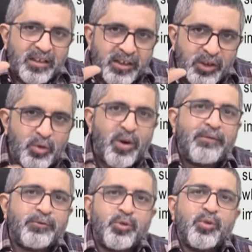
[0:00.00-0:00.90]
You
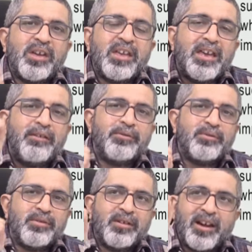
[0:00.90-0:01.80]
have to give
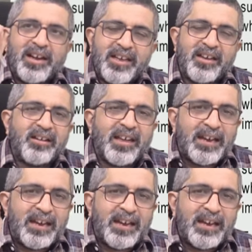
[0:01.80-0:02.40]
clear